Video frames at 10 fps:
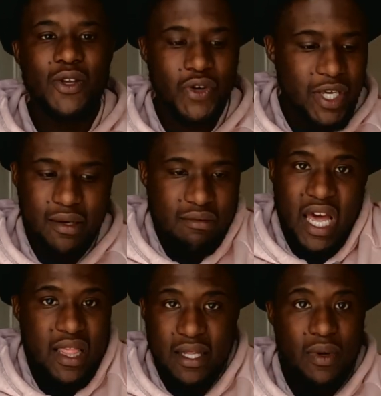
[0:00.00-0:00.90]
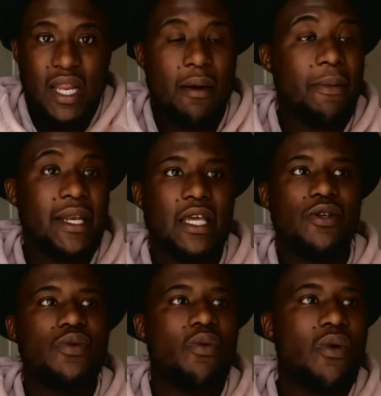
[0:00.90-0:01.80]
You can, nothing will happen. I
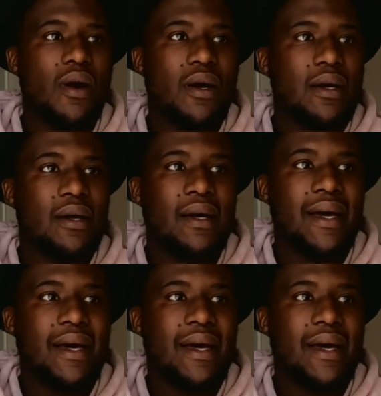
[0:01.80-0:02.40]
used to walk